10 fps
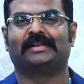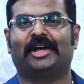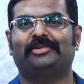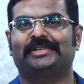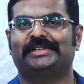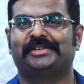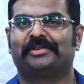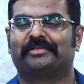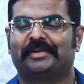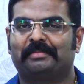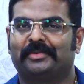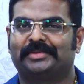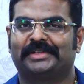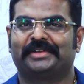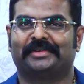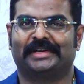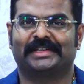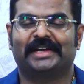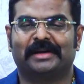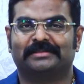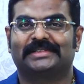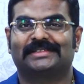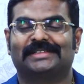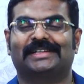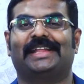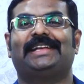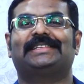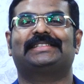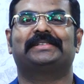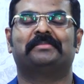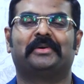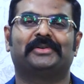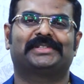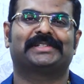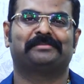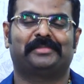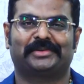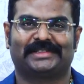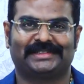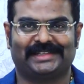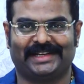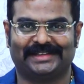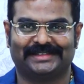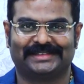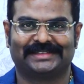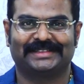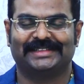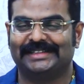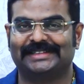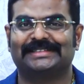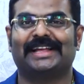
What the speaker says: Now that you have reported your incomes, the next most important thing is